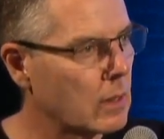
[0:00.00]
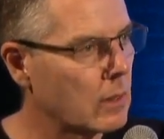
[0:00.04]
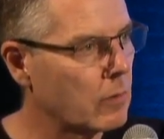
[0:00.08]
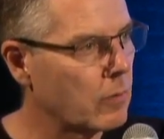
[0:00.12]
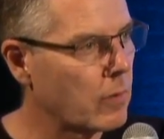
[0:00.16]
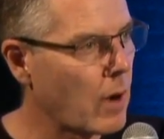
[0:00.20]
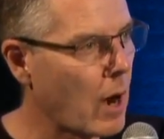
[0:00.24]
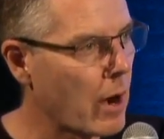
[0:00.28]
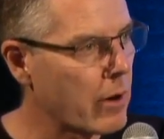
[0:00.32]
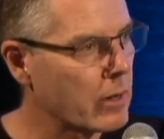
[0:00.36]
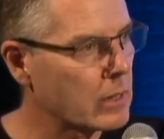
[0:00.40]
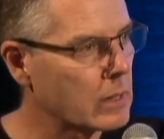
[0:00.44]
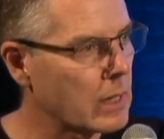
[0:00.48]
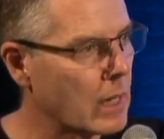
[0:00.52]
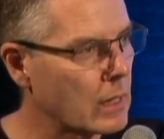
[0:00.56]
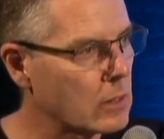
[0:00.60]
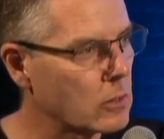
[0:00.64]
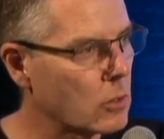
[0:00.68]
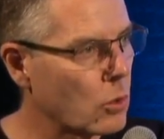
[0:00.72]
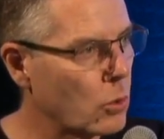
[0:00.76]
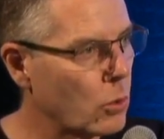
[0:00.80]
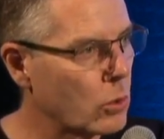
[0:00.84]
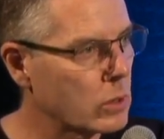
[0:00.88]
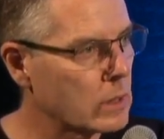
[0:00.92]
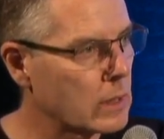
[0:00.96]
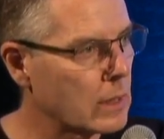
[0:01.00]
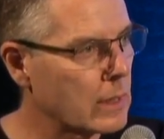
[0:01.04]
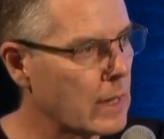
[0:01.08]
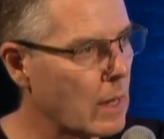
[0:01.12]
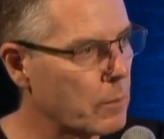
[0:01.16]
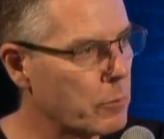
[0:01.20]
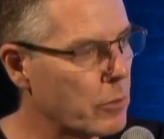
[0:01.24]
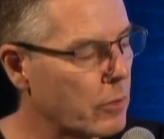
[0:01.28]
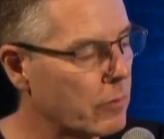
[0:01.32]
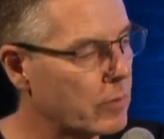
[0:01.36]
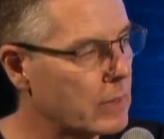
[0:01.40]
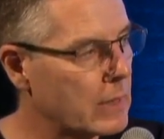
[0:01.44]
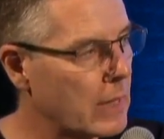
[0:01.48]
virus has caused a
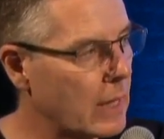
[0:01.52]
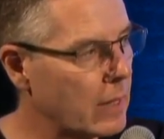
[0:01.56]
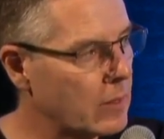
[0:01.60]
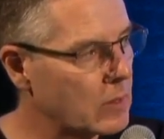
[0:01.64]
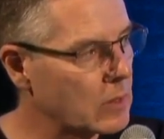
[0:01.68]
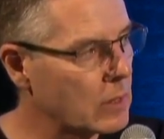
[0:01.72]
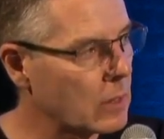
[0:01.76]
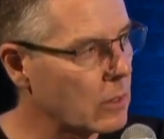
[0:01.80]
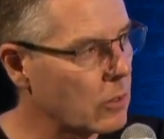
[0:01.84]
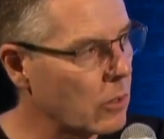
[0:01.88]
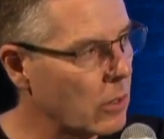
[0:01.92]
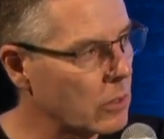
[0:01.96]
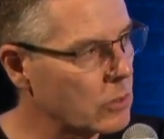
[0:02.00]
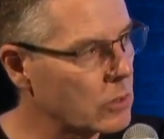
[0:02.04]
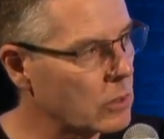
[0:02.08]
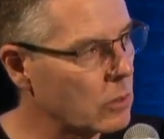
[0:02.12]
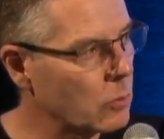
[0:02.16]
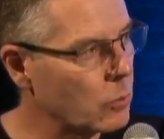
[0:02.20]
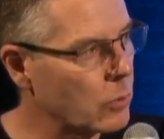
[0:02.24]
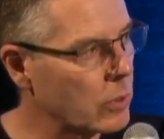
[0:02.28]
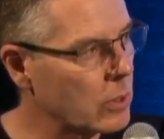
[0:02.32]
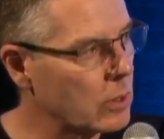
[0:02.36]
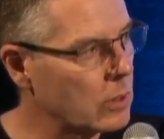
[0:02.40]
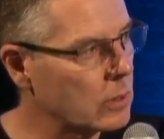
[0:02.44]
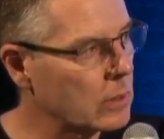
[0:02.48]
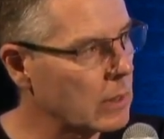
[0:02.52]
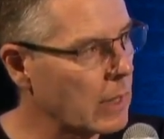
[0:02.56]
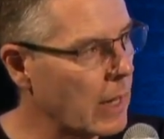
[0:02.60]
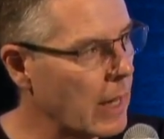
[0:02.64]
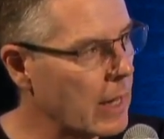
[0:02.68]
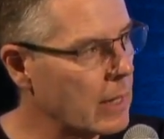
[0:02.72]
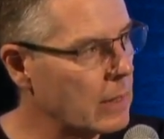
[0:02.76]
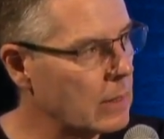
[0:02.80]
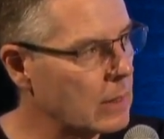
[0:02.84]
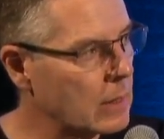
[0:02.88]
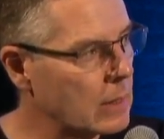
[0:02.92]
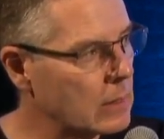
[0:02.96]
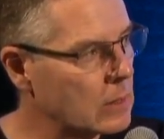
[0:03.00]
number of deaths across the world
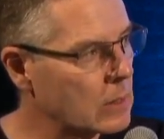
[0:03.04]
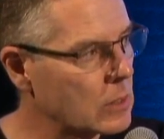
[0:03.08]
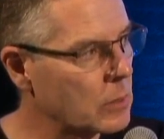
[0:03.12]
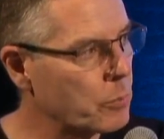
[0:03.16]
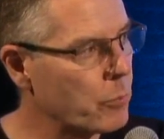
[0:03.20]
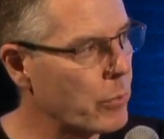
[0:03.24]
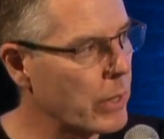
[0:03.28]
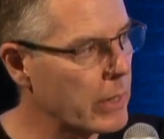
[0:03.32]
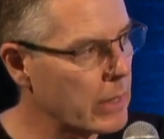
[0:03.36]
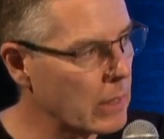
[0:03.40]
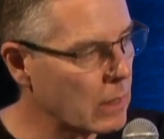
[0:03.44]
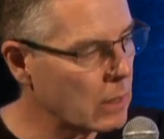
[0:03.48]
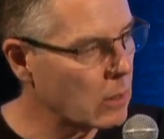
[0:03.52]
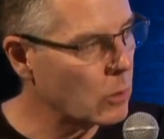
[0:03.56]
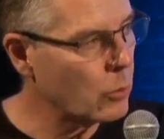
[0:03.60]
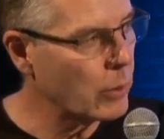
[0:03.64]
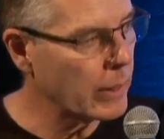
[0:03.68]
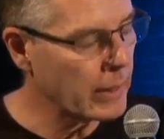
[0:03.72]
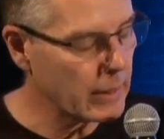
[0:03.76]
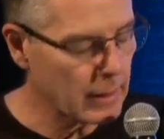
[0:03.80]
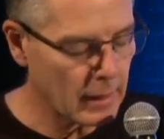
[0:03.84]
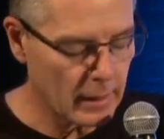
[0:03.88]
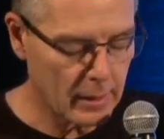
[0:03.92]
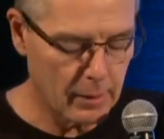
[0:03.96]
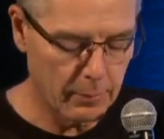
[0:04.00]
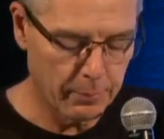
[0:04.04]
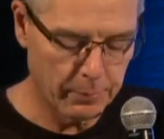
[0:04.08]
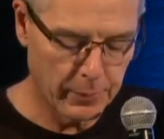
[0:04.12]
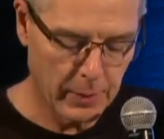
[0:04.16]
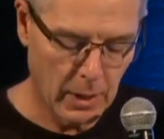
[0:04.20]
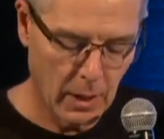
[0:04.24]
and is spreading quickly.